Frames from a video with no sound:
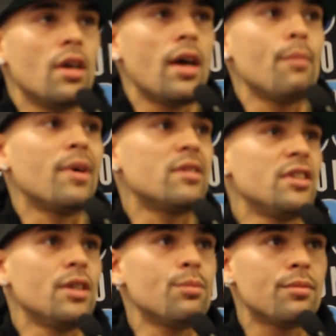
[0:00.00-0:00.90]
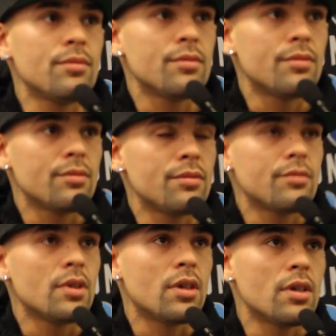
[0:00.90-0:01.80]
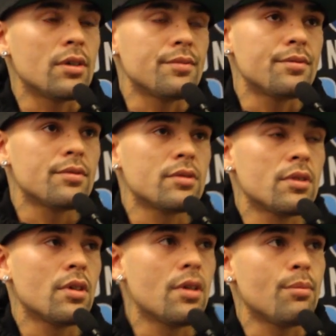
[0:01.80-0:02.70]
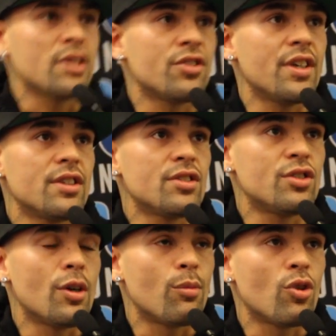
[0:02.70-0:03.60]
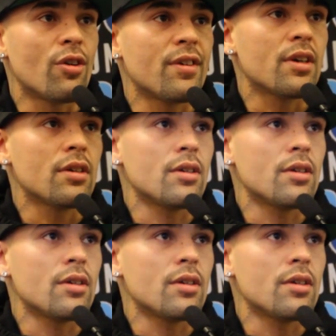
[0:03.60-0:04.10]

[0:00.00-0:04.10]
and my team, my trainers, Nermo Lorik,